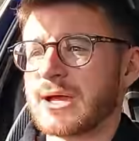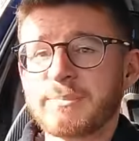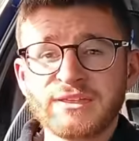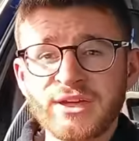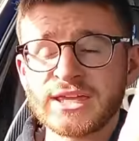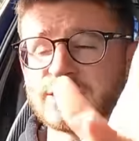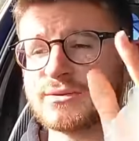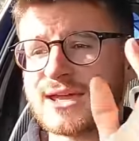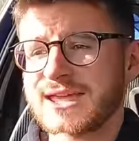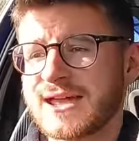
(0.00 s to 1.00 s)
A big thank
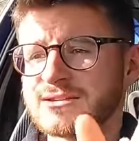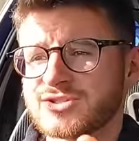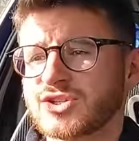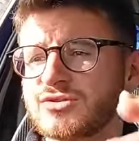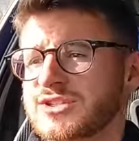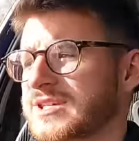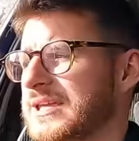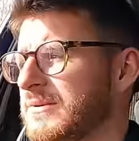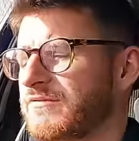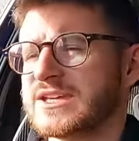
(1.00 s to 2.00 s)
you again to the
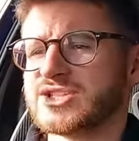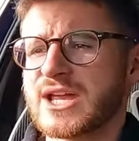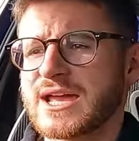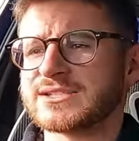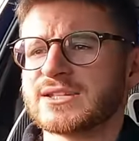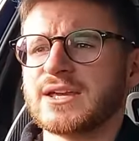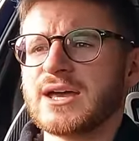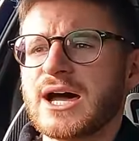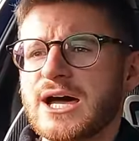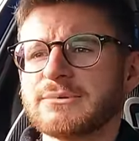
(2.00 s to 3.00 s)
team at VGS.
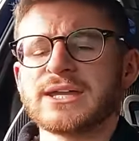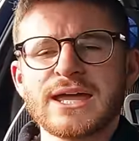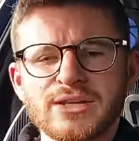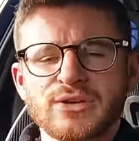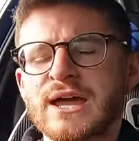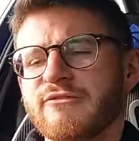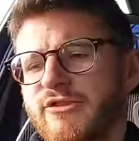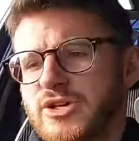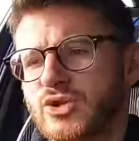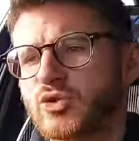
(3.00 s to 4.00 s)
Again, you can
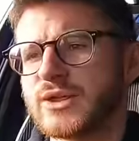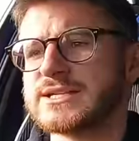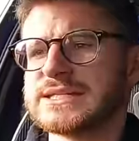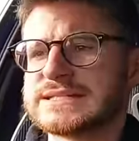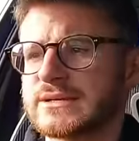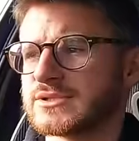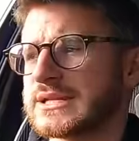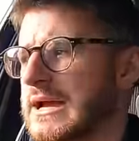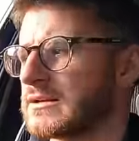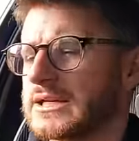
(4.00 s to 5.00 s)
find all their details
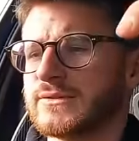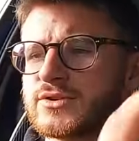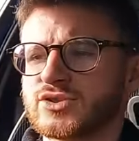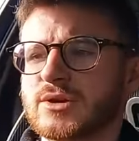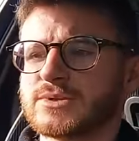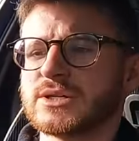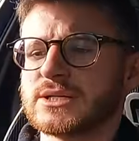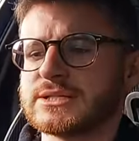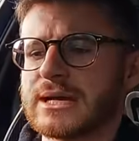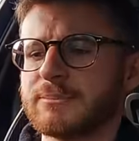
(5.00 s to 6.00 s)
down in the description
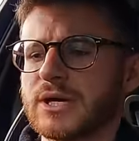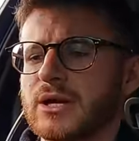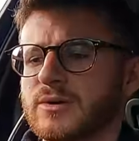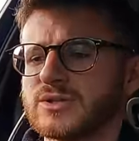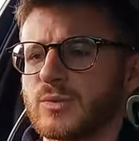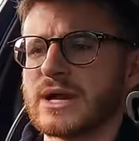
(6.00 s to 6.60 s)
down below as